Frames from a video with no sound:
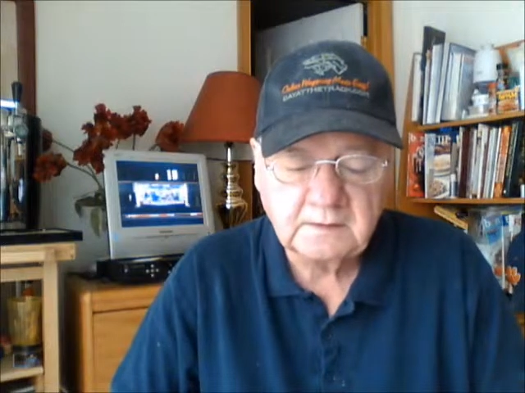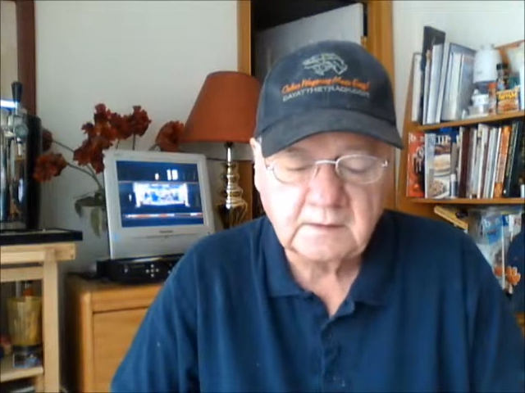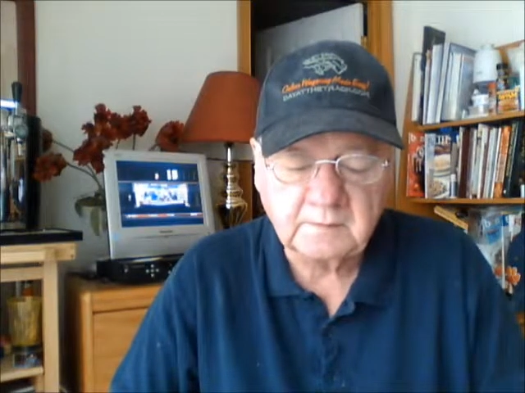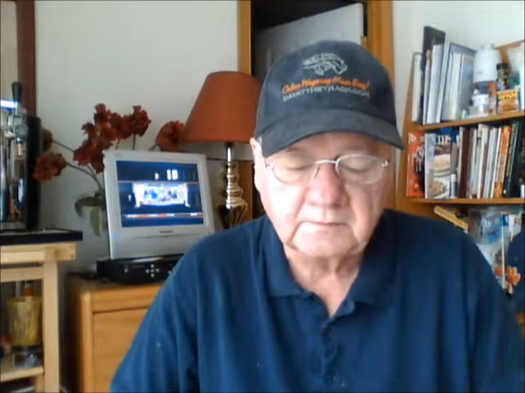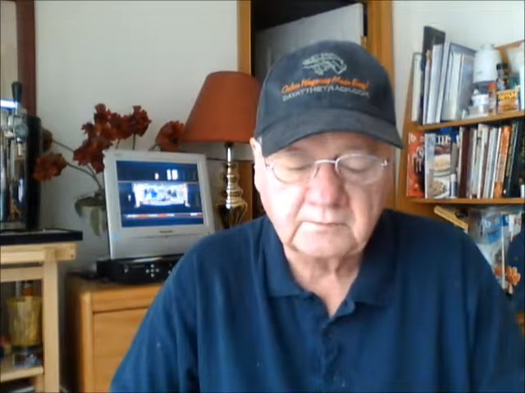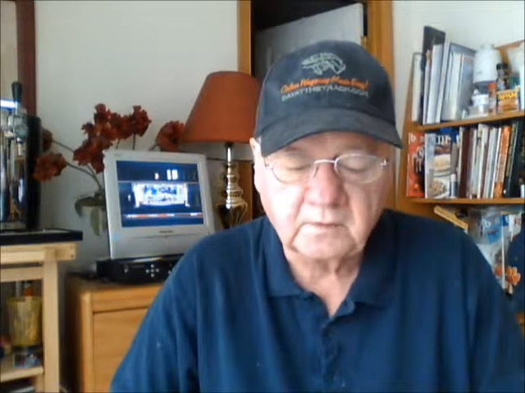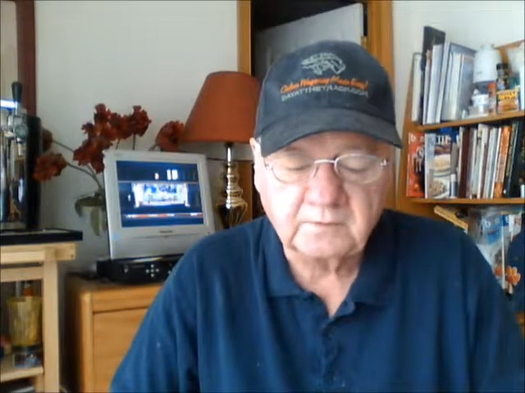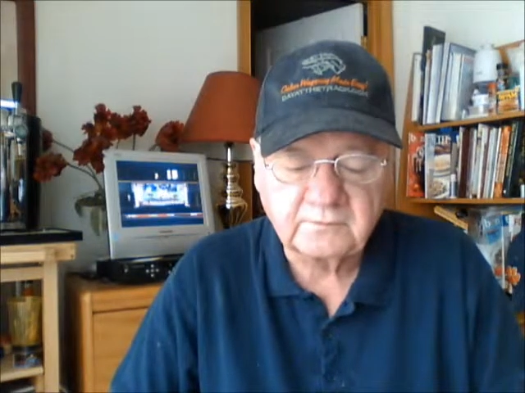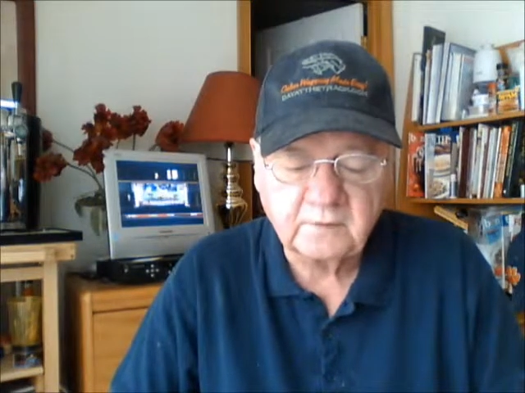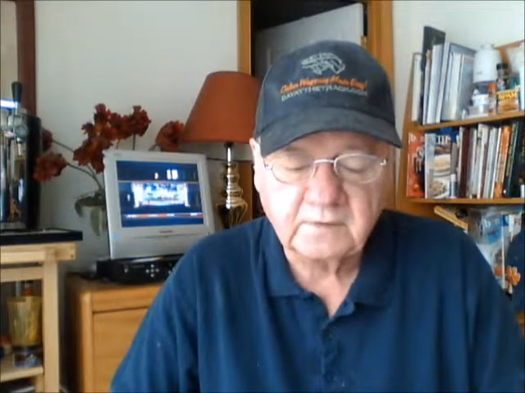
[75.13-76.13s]
number 4,
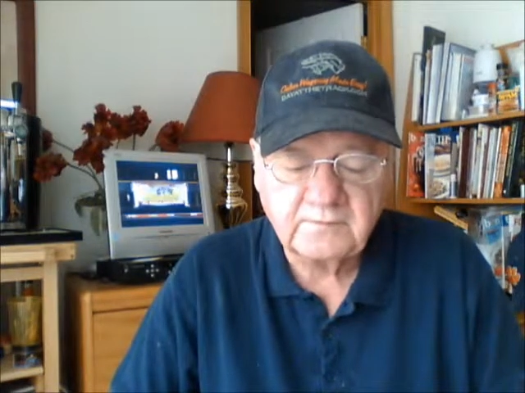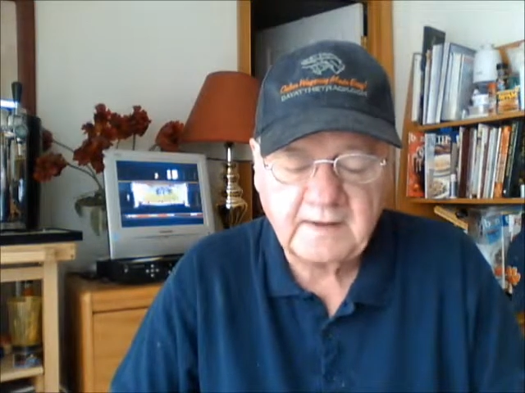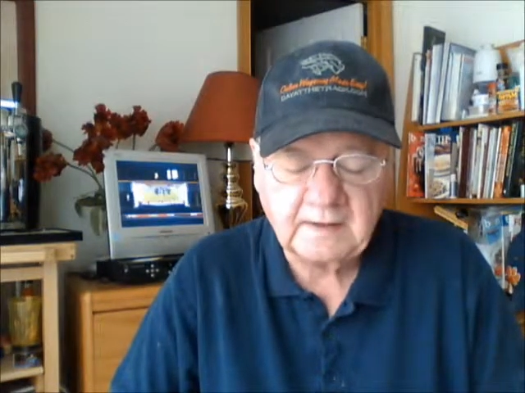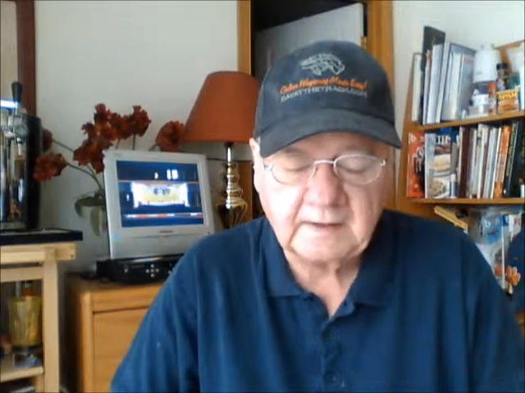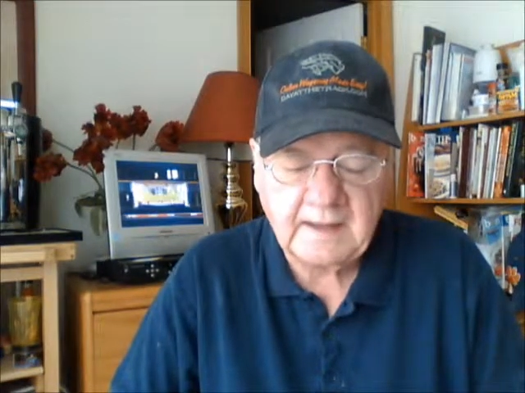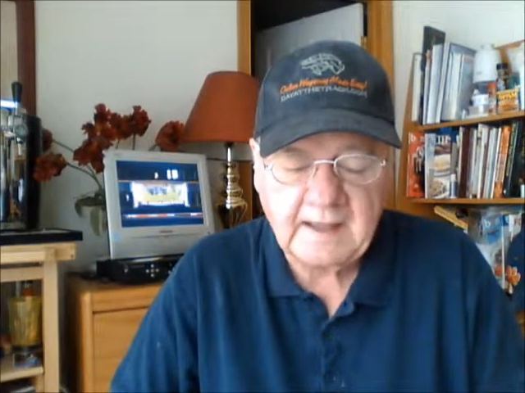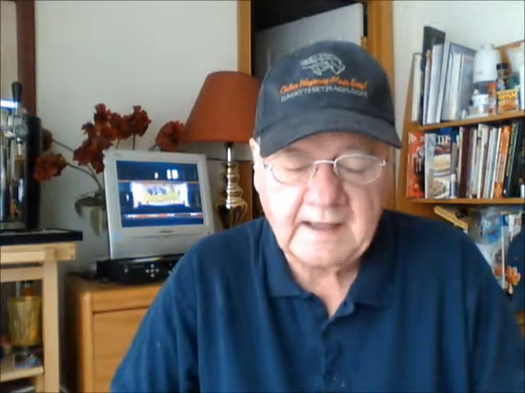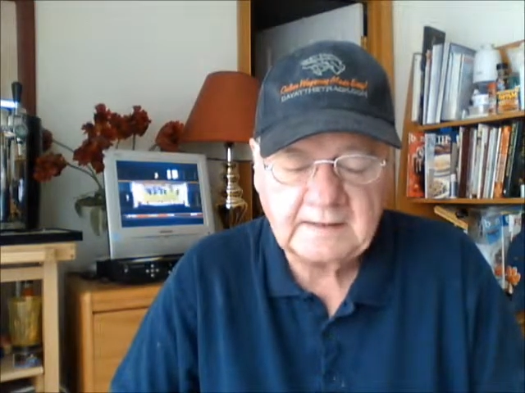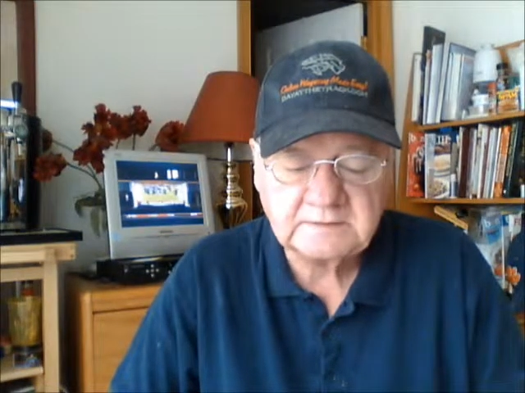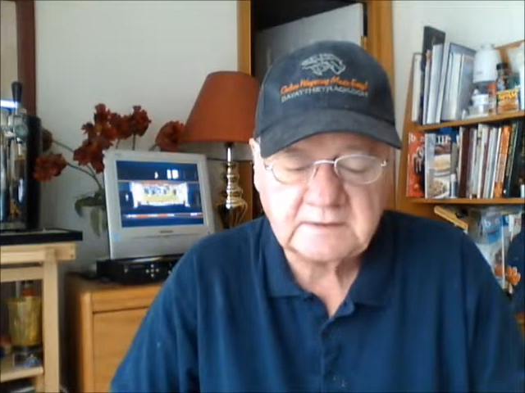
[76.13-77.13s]
Fort Valley
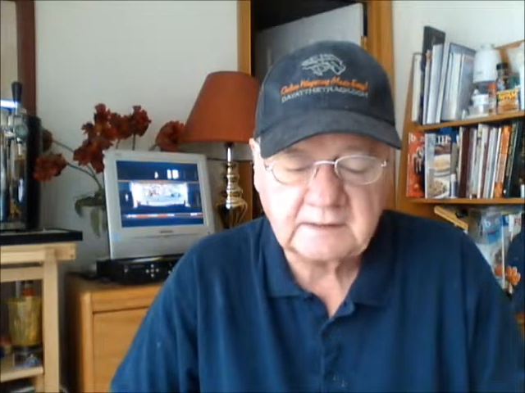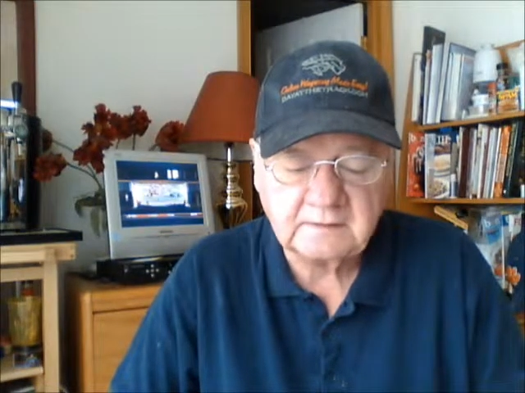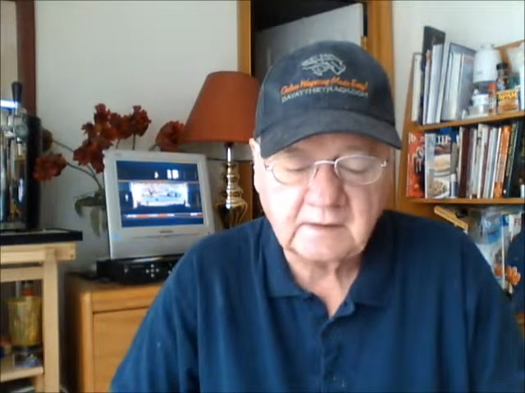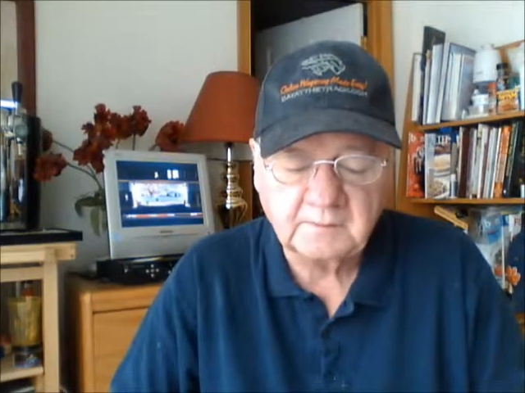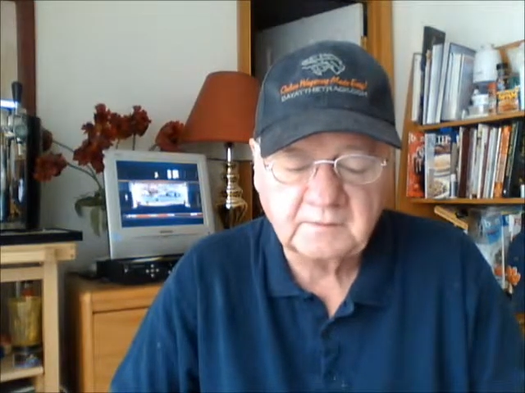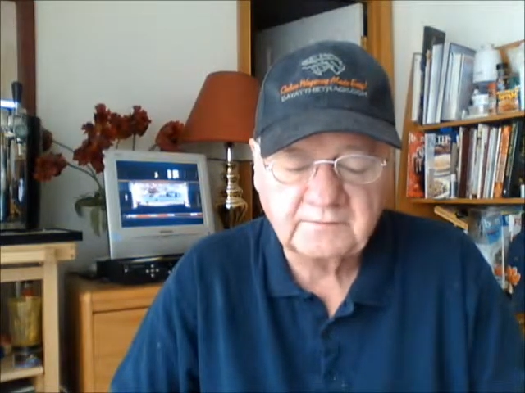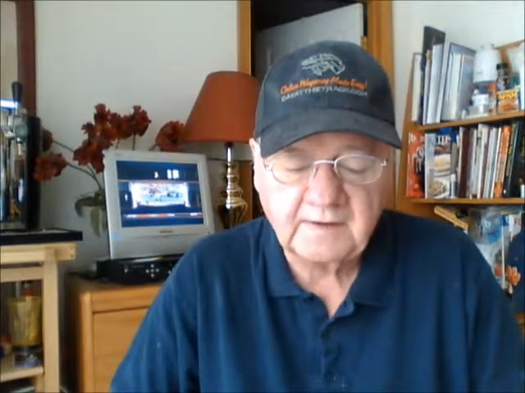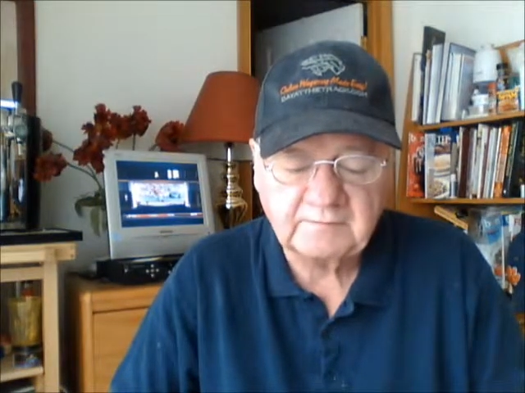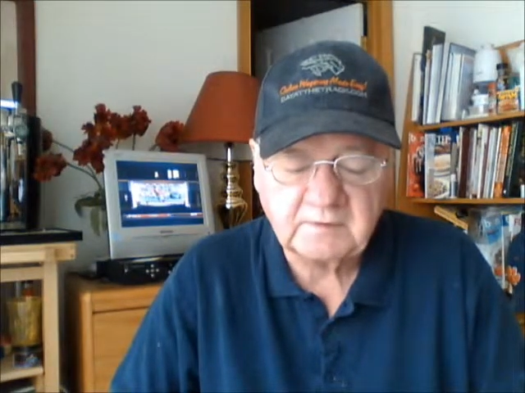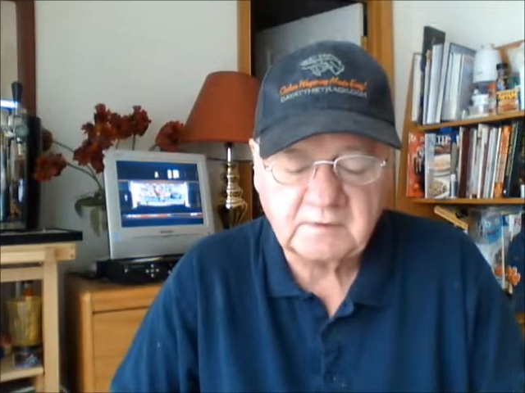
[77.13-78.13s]
As, and number
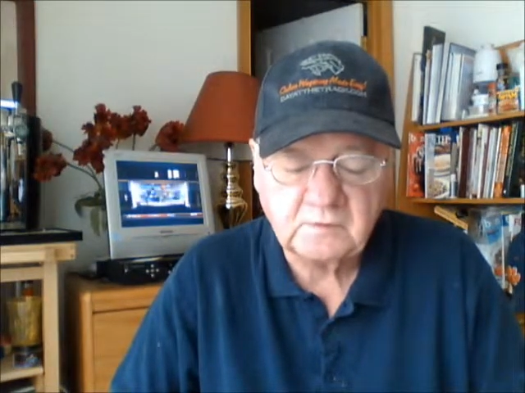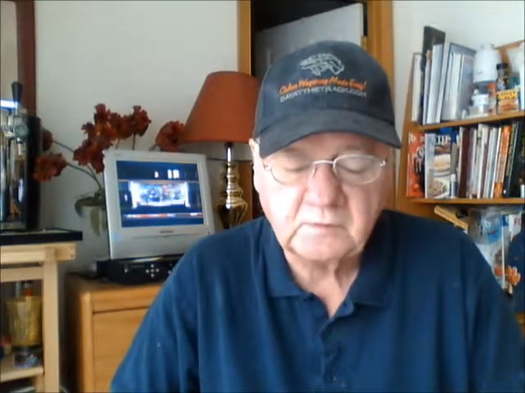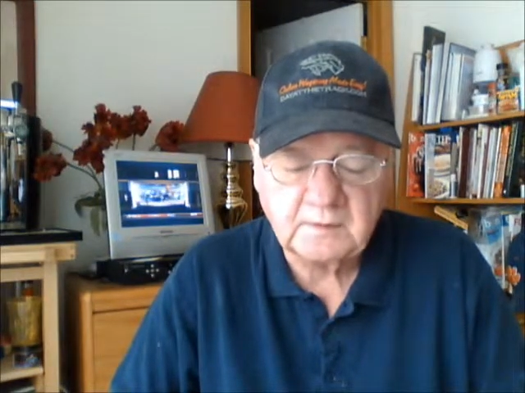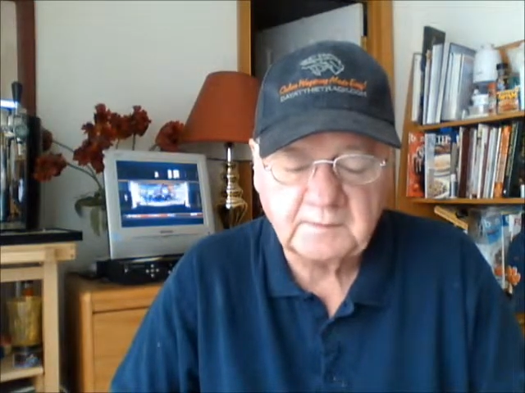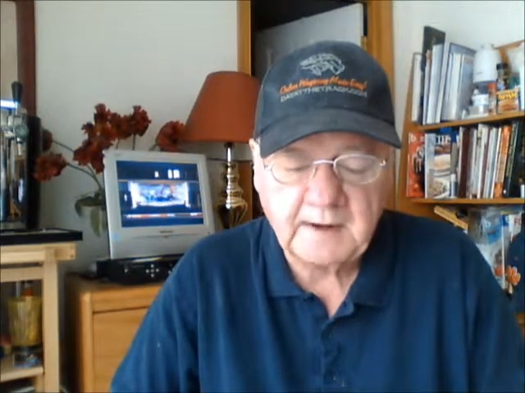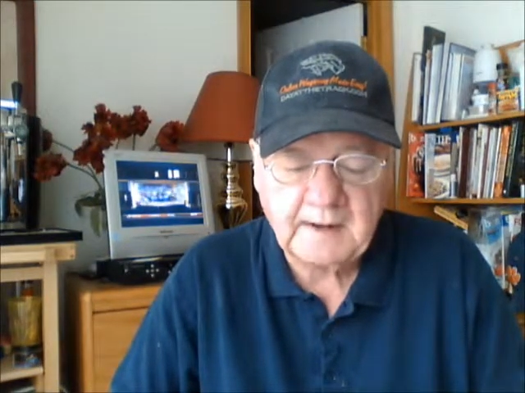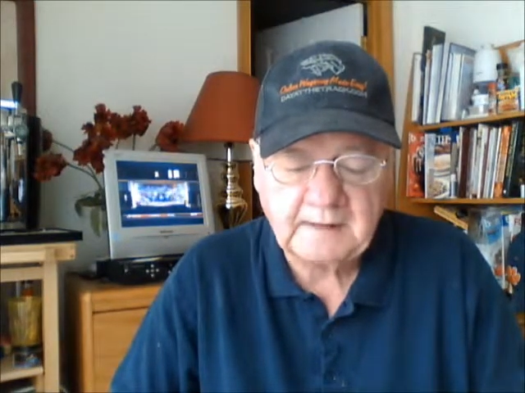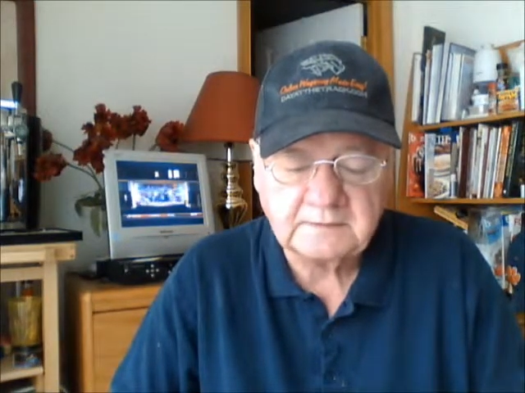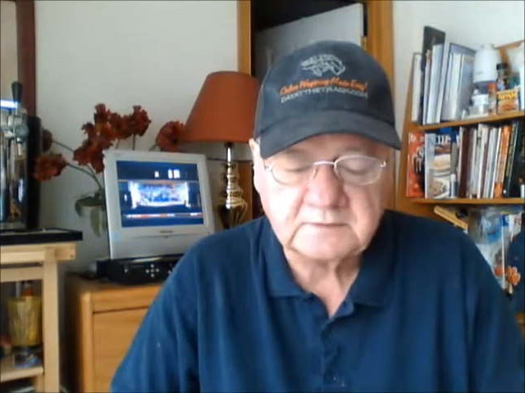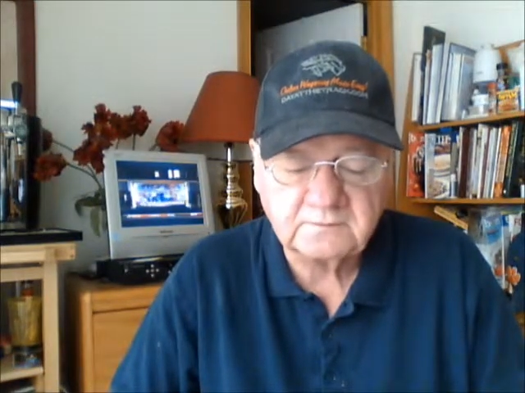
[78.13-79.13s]
5, The Dude
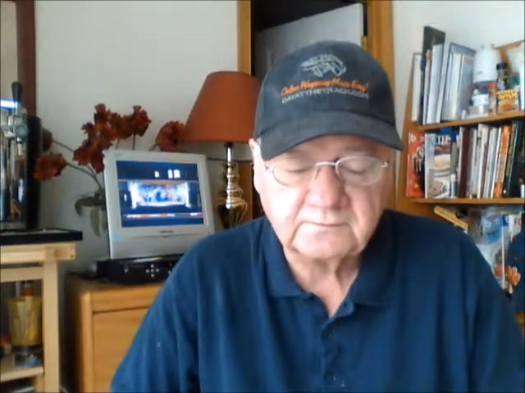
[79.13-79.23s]
Abides,